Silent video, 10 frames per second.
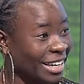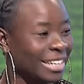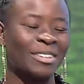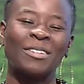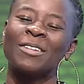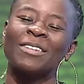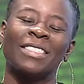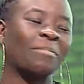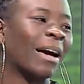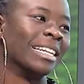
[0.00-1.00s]
no,
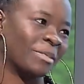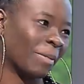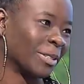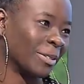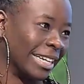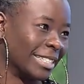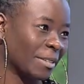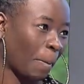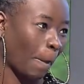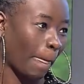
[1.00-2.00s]
the man is passionate.
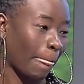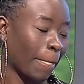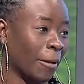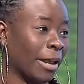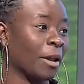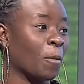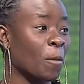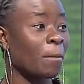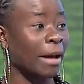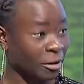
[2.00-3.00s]
When a
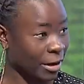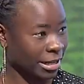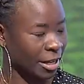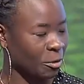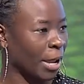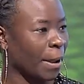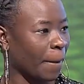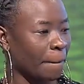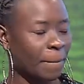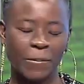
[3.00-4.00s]
woman cries at work,
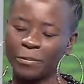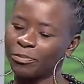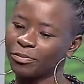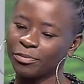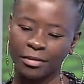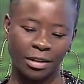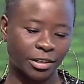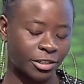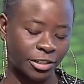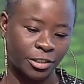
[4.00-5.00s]

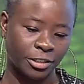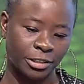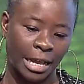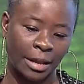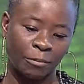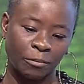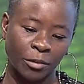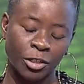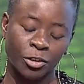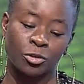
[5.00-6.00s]
she's um,
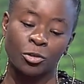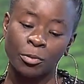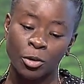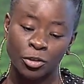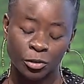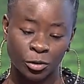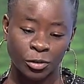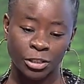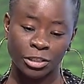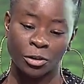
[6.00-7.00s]
she's too emotional,
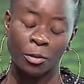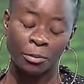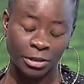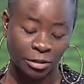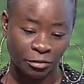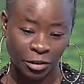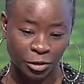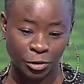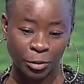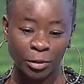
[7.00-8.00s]
she's incompetent for the
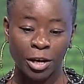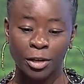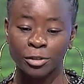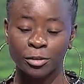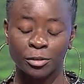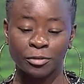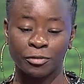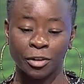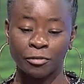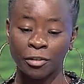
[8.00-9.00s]
job. So if,
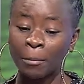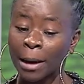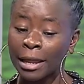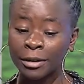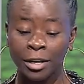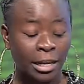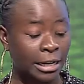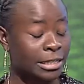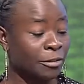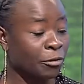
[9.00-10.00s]
if a man,
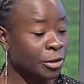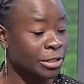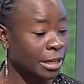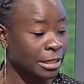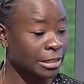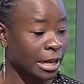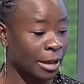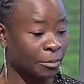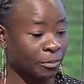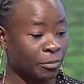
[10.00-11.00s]
let's say for instance,
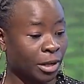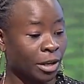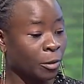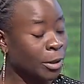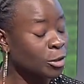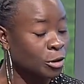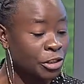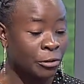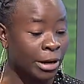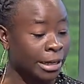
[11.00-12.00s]
um, on
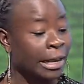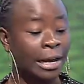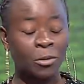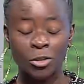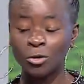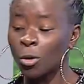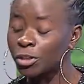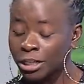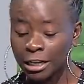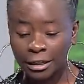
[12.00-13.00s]
Urenda was
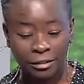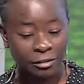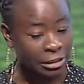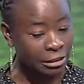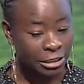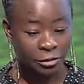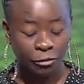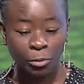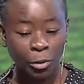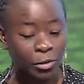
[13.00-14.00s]
coaching this
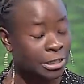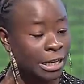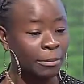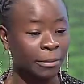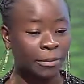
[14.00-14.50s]
football team